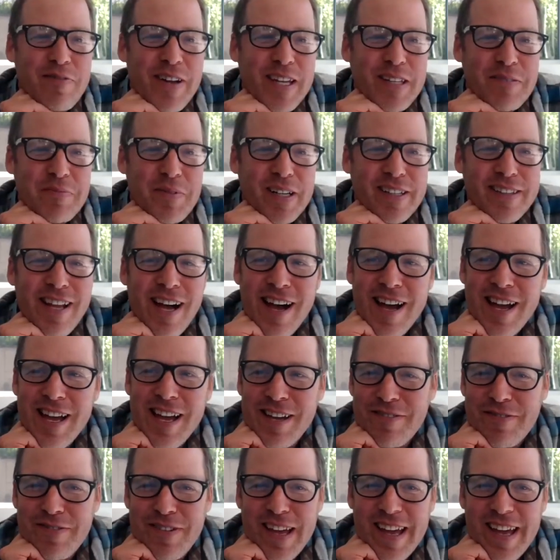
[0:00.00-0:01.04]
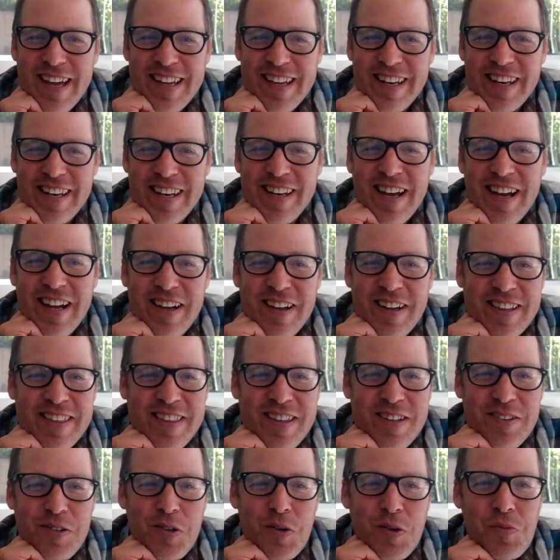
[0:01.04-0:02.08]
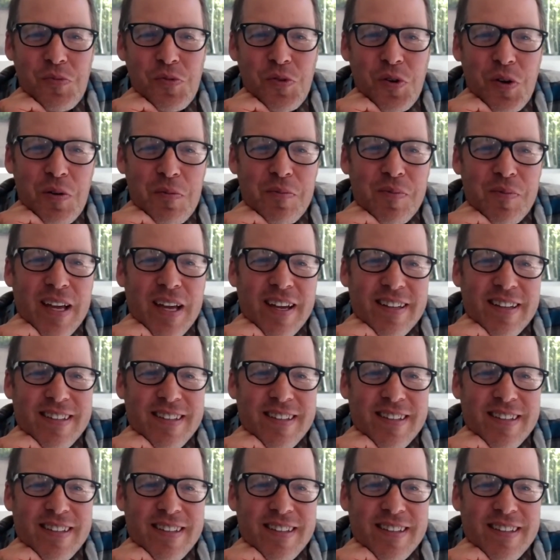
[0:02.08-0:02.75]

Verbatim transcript: Facebook Live and uh, the Zoom room,